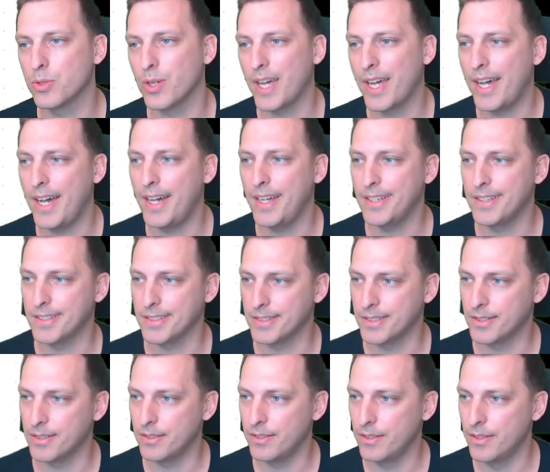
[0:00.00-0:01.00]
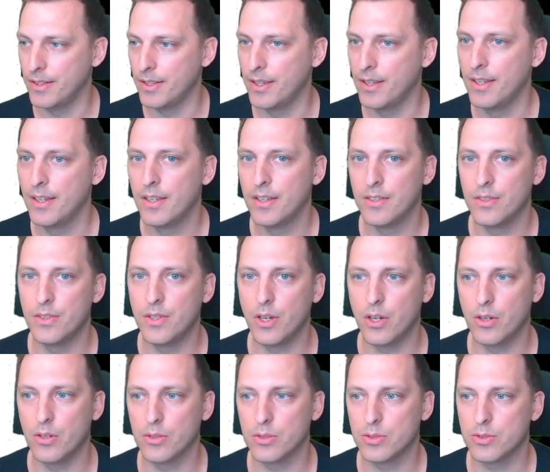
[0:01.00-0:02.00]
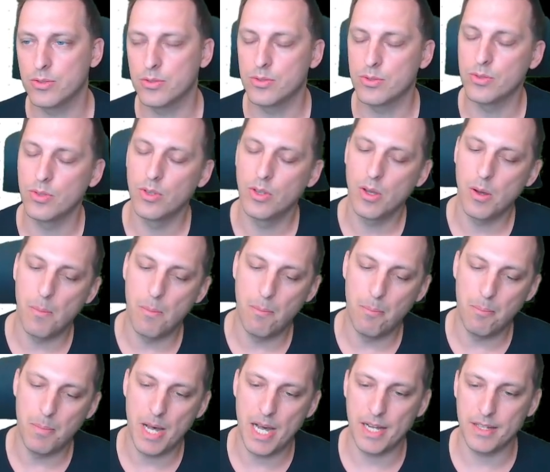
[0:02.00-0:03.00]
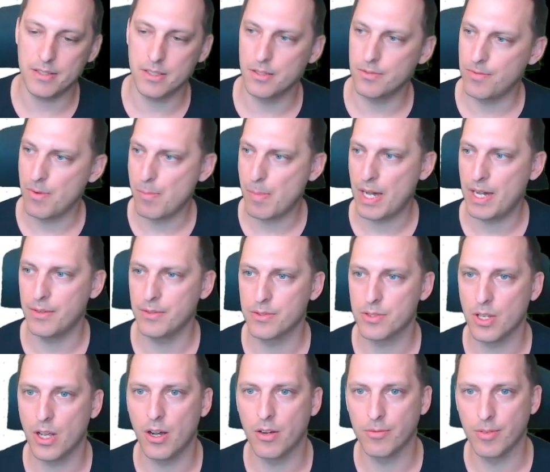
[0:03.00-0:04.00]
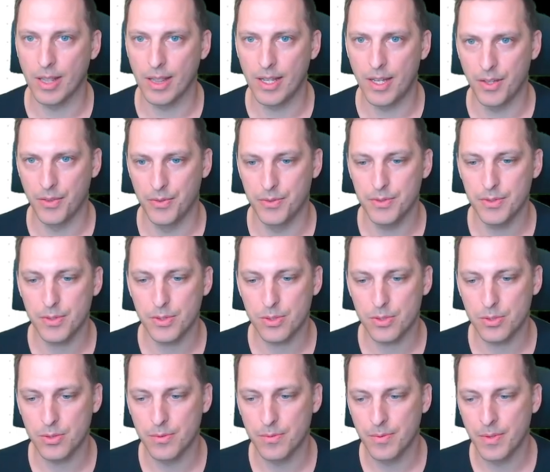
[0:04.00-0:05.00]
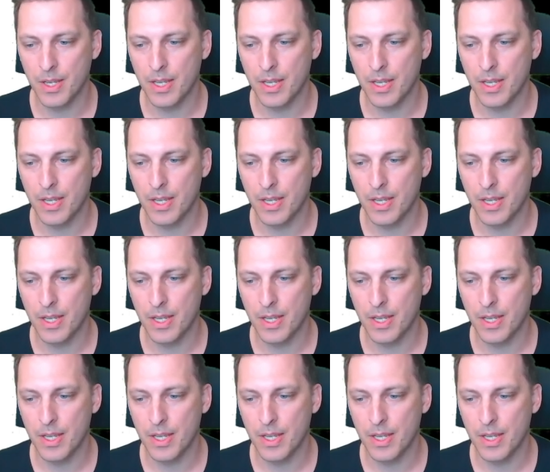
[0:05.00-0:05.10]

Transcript: to handle those massive amounts of LUNs.